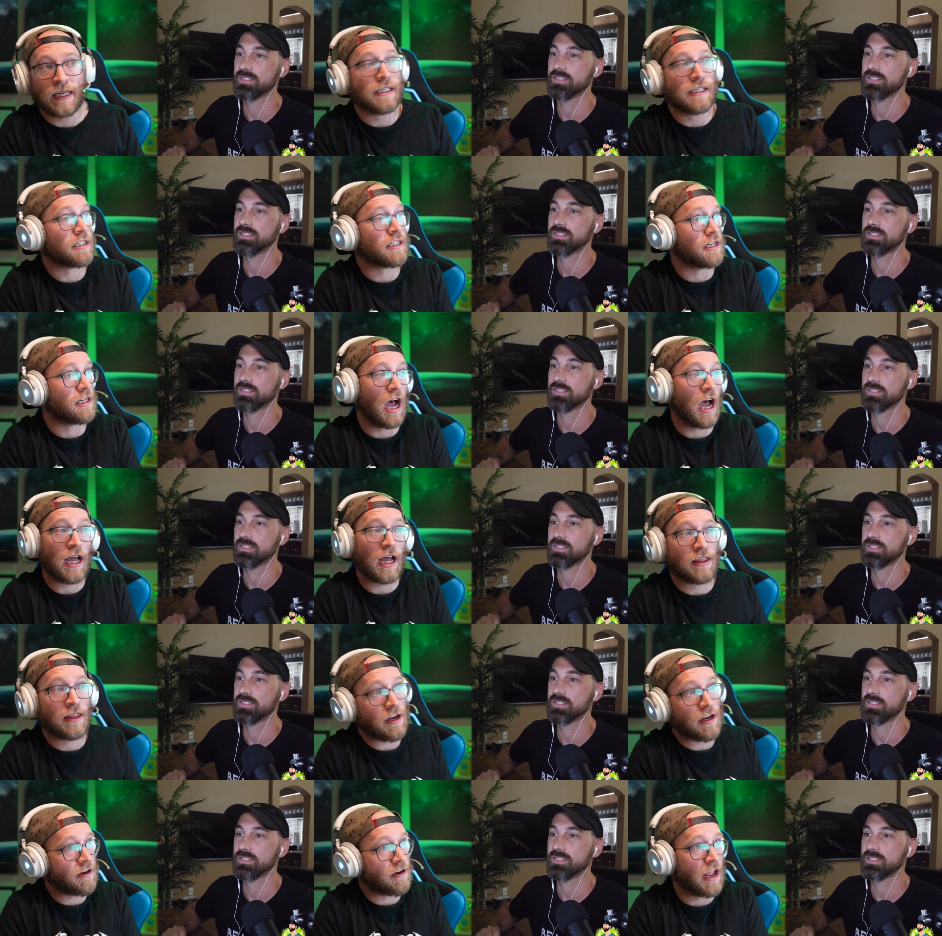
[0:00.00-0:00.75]
Speaker 1: is
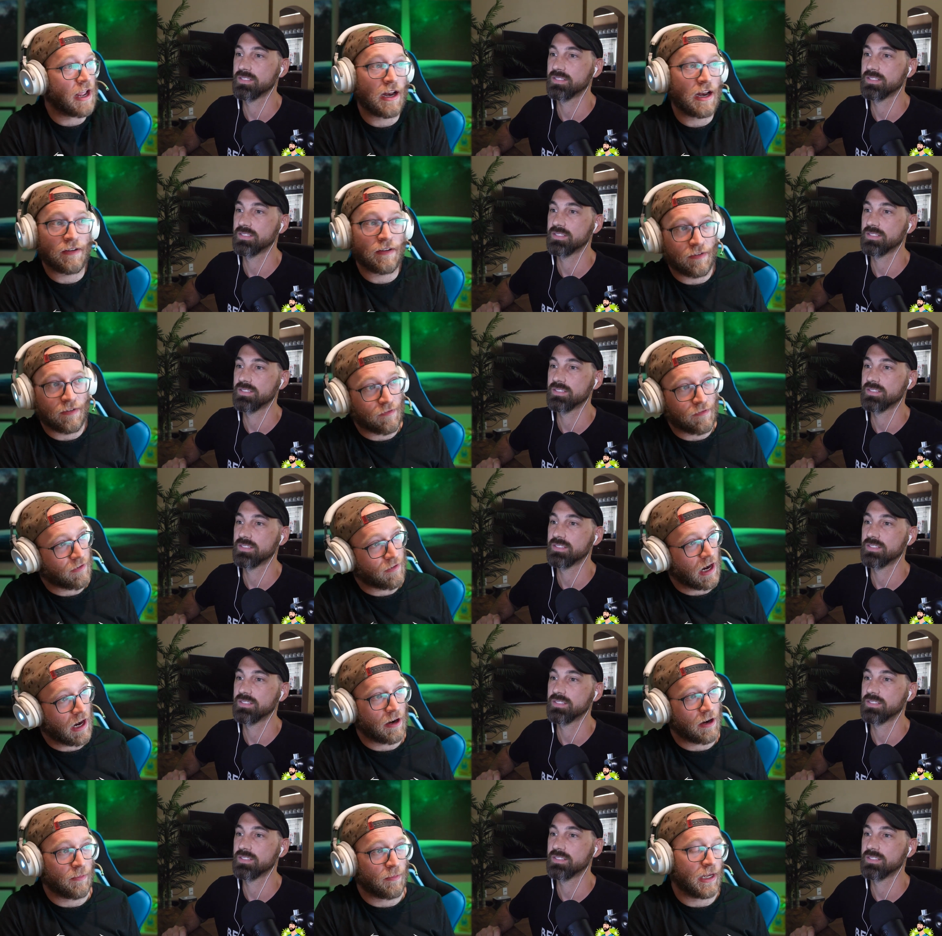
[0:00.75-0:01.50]
not their native
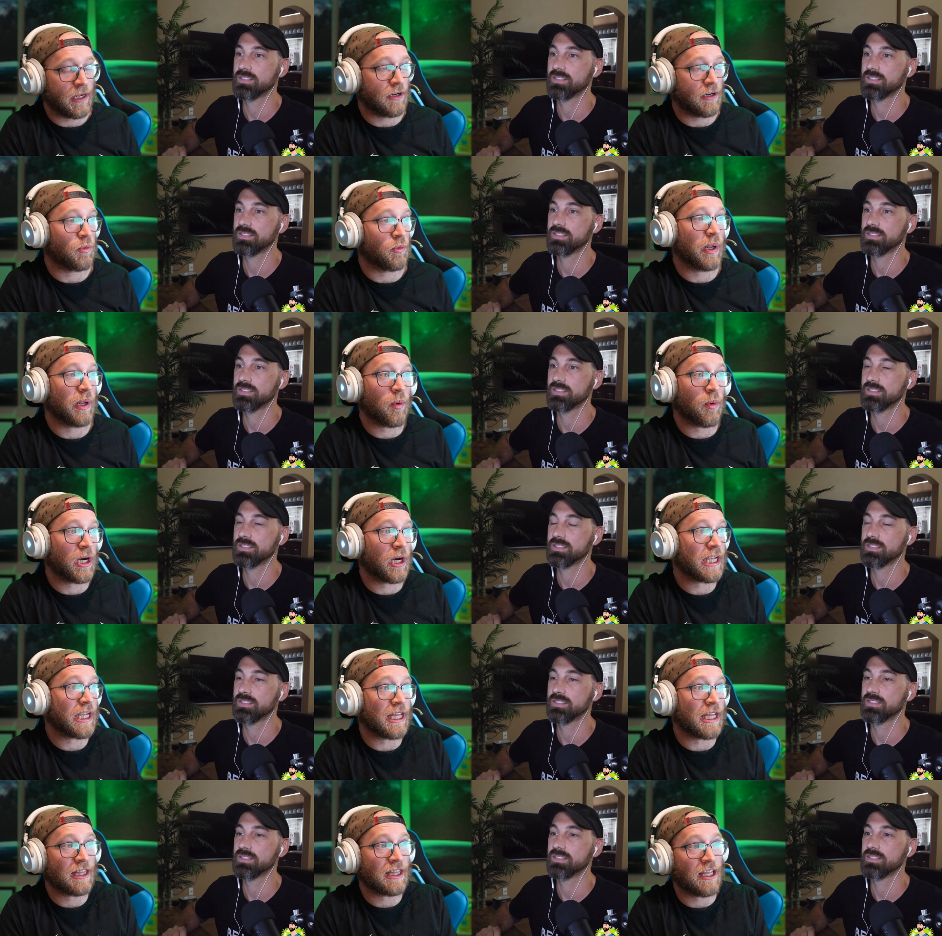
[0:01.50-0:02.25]
environment. We
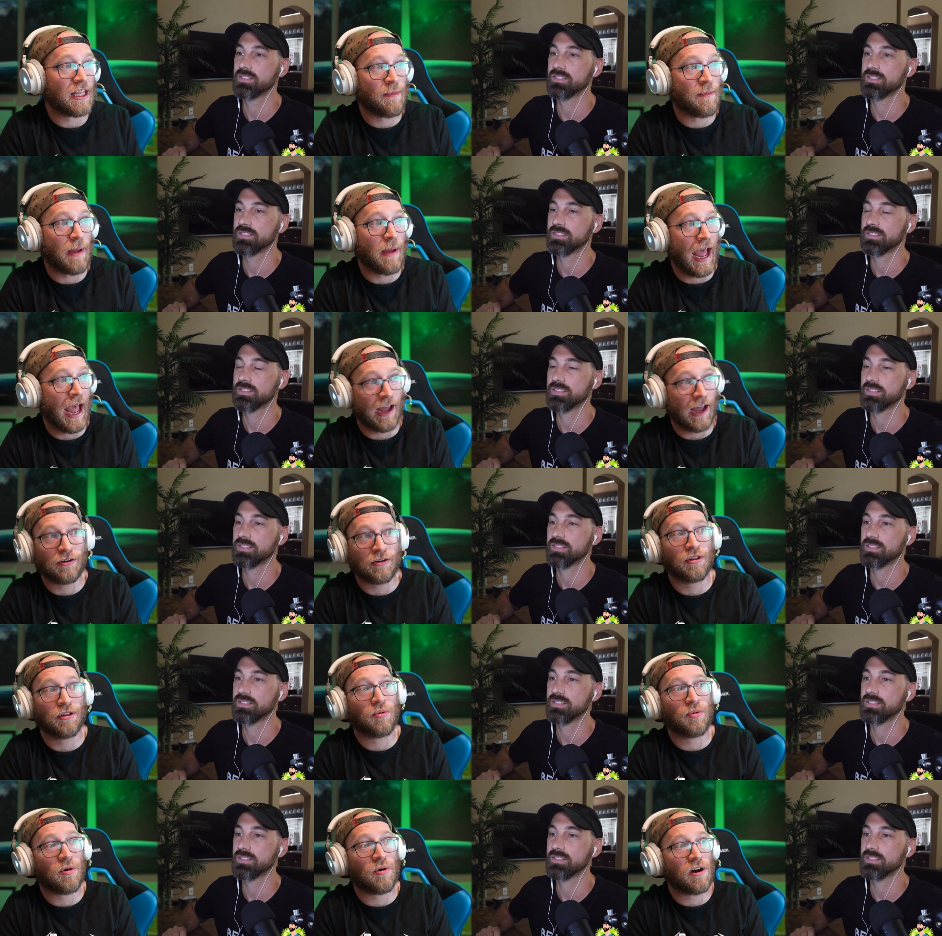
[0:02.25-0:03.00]
want to get them out
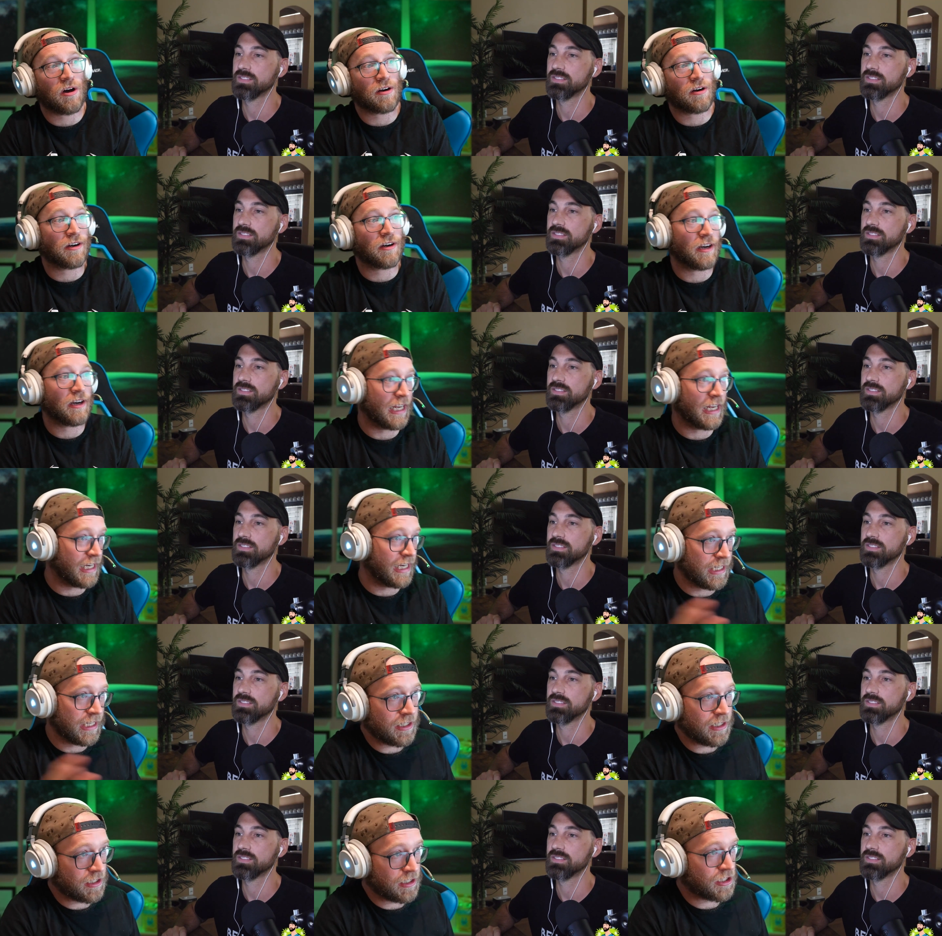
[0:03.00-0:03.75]
of the water and
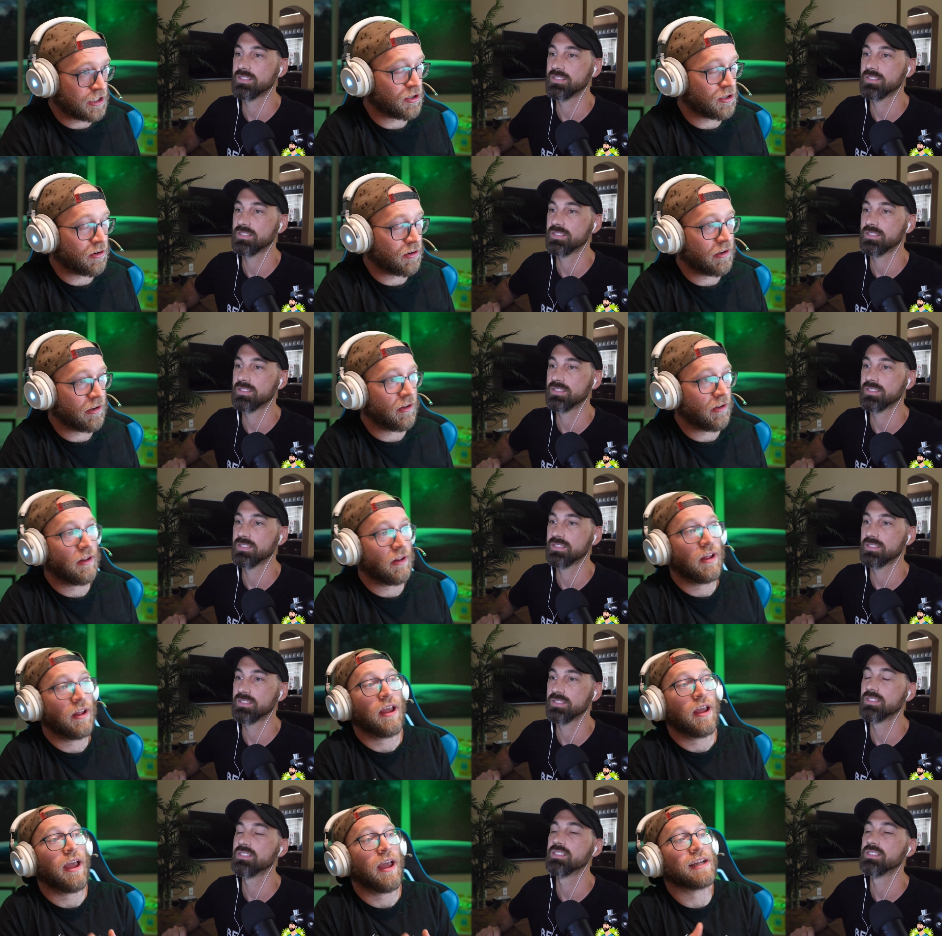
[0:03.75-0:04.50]
into the
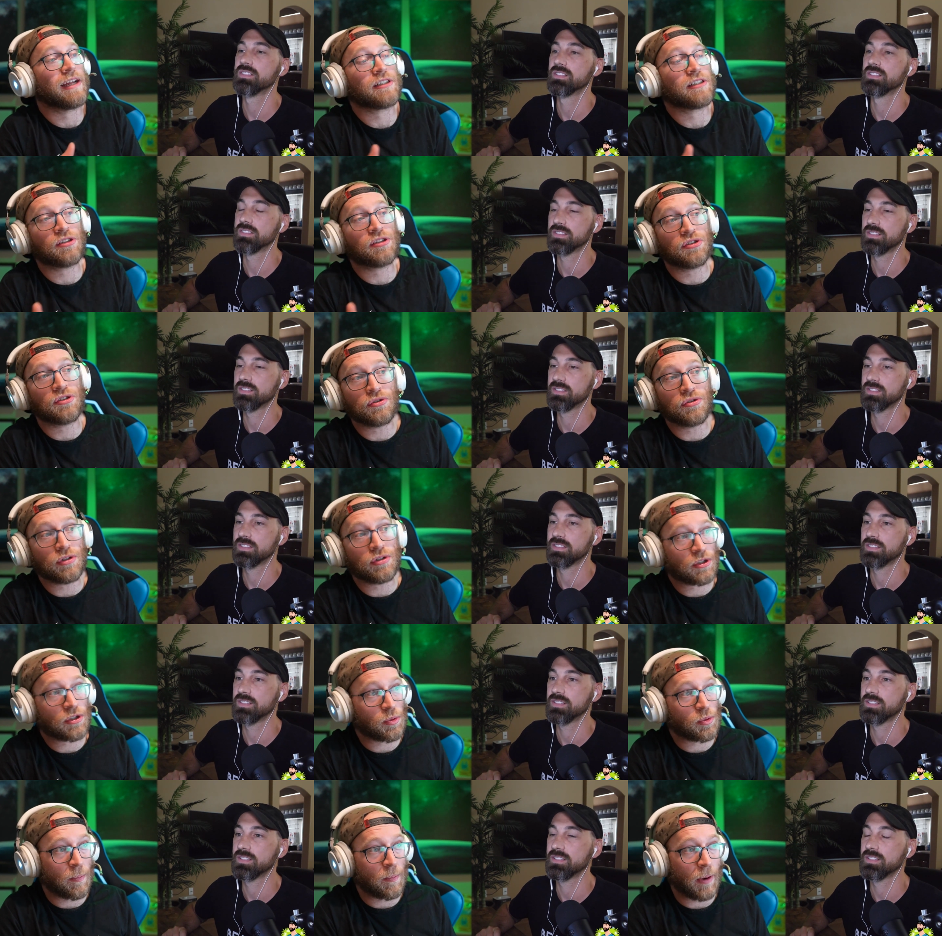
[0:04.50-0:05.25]
soil as
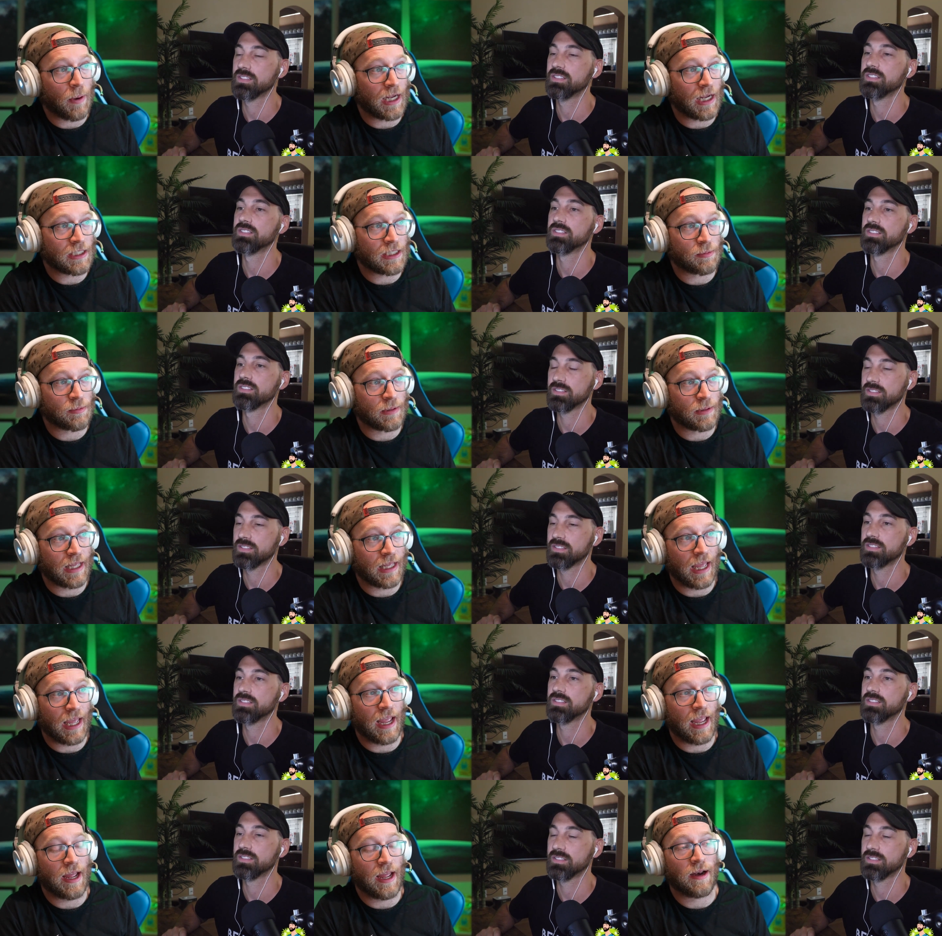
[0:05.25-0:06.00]
soon as we possibly
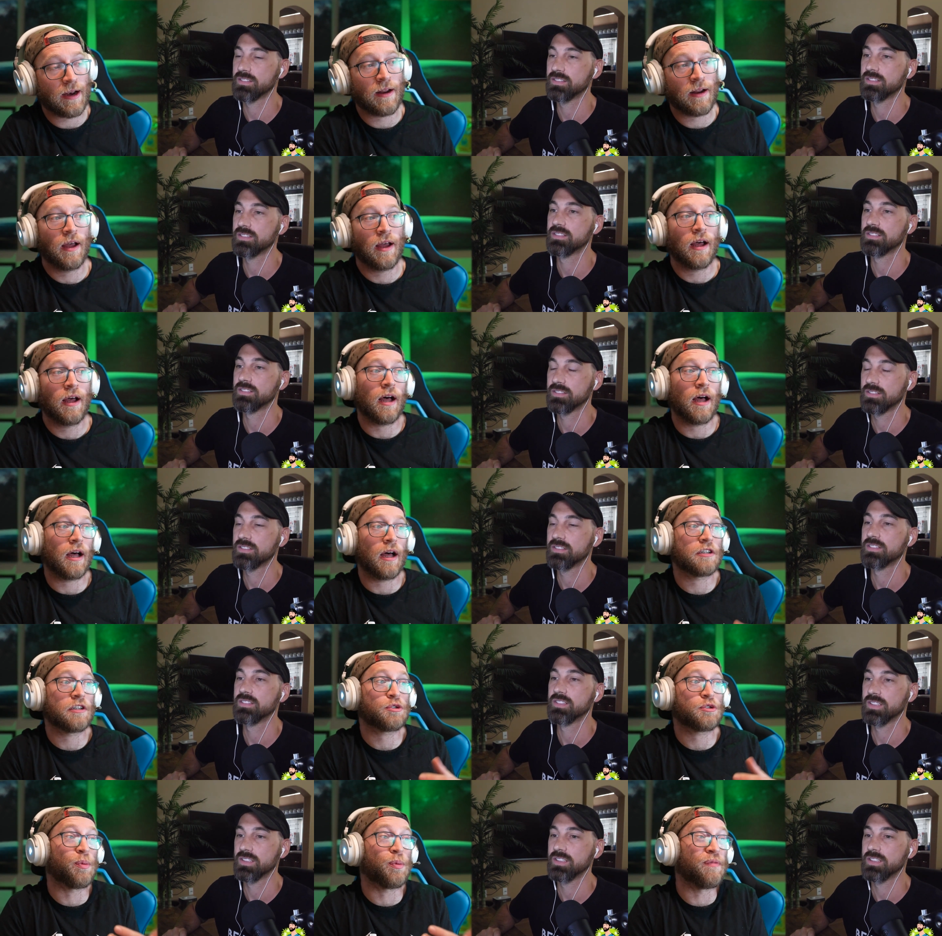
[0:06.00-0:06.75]
can
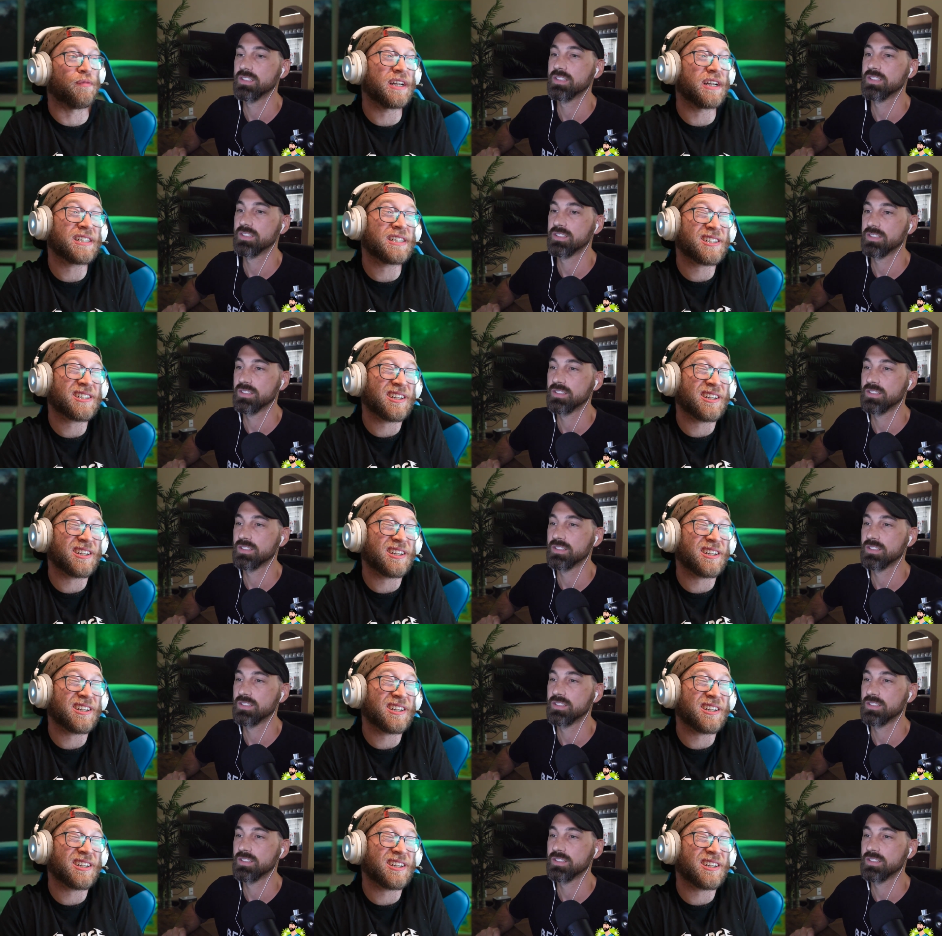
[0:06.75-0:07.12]
uh, to prevent